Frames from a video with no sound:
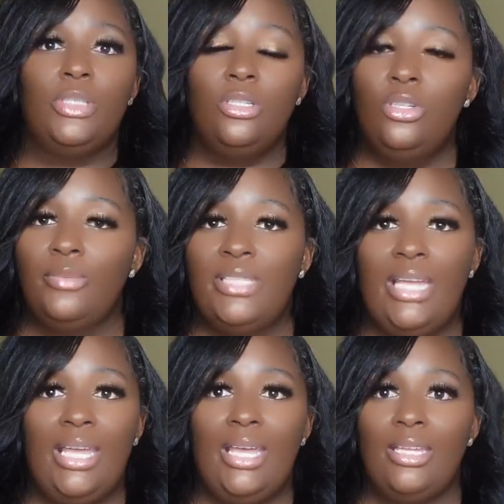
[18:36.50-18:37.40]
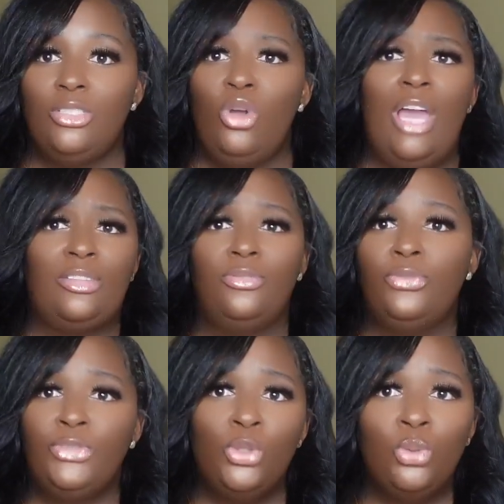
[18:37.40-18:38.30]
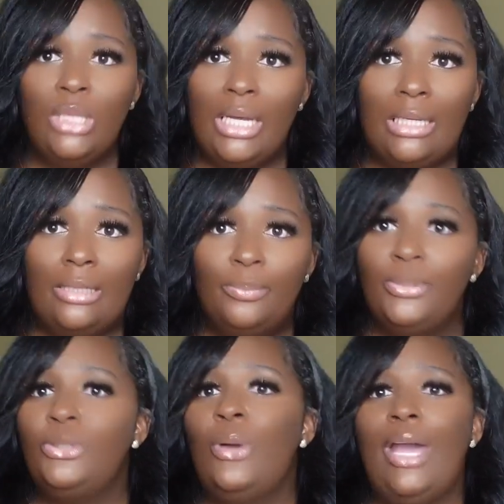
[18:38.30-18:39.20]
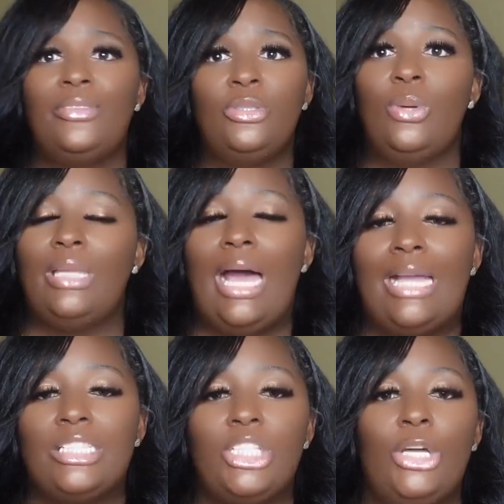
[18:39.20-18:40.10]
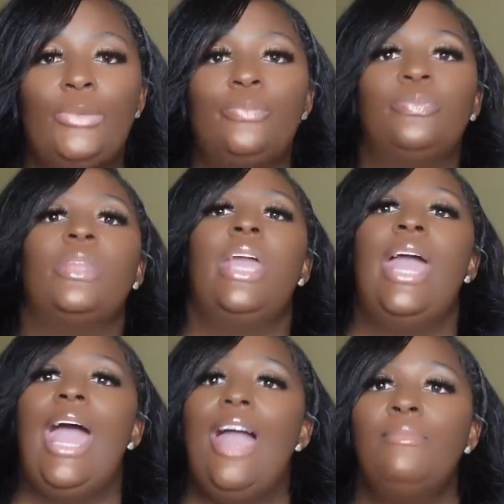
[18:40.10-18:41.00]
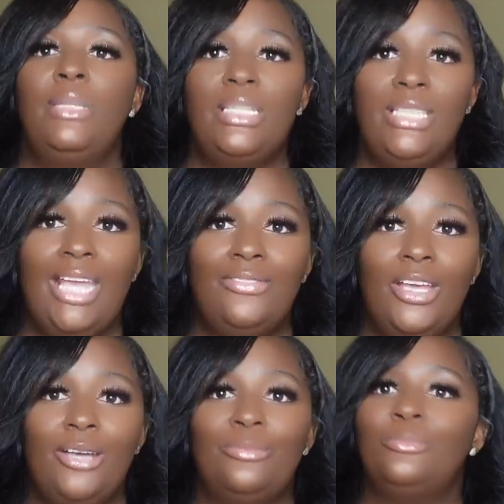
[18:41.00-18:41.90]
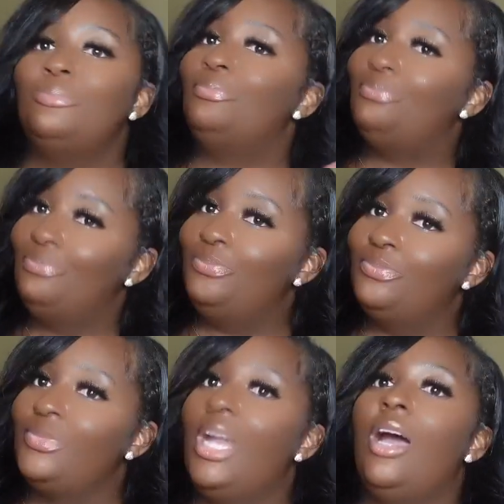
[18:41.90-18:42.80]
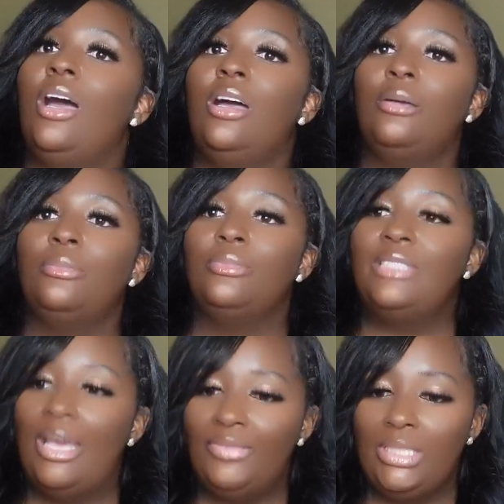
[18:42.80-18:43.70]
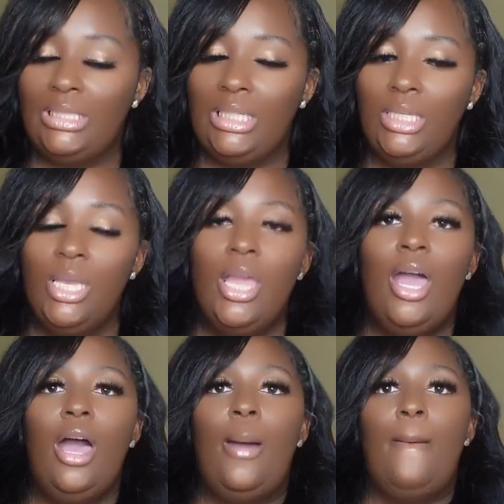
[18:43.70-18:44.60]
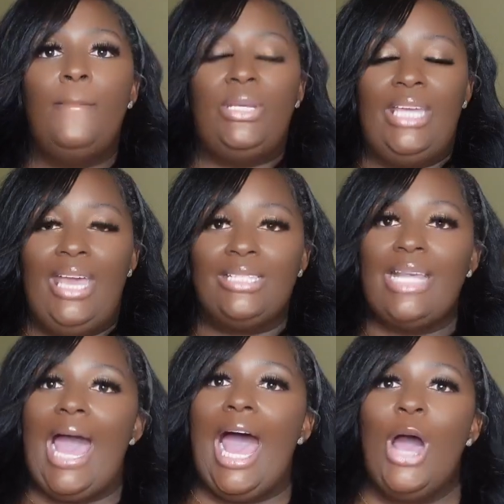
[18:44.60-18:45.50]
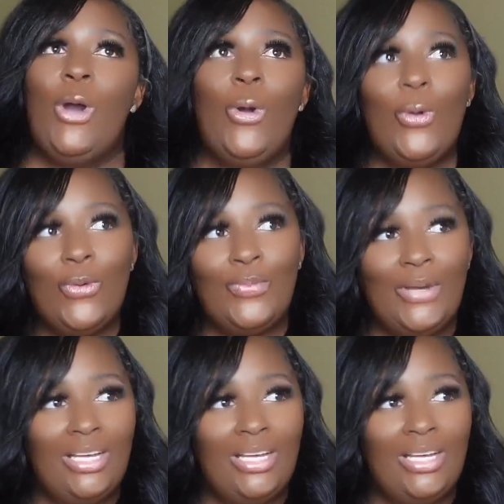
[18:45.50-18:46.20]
you know what I'm saying, you're going to have to fuel up. You're going to have to do a lot. So have money saved up, definitely. But yes, I hope,